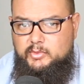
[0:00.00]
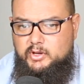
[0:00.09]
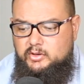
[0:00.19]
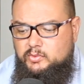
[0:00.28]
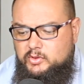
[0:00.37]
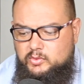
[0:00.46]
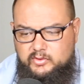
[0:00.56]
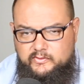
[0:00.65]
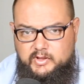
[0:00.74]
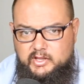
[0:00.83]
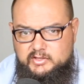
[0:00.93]
mode with all the
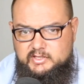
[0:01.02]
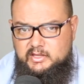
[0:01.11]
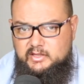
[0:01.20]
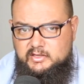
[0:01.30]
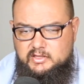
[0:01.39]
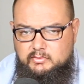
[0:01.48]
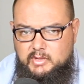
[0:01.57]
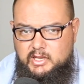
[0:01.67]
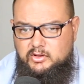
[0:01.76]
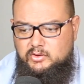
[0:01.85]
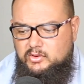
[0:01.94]
video settings and the
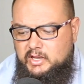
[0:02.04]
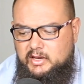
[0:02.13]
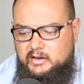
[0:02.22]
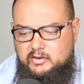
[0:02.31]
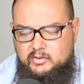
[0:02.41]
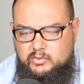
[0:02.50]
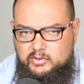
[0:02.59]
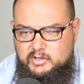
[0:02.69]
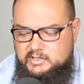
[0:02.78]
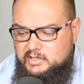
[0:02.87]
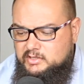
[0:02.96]
menu and all
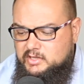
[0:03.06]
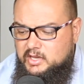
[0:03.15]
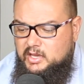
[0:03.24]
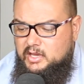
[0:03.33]
those things.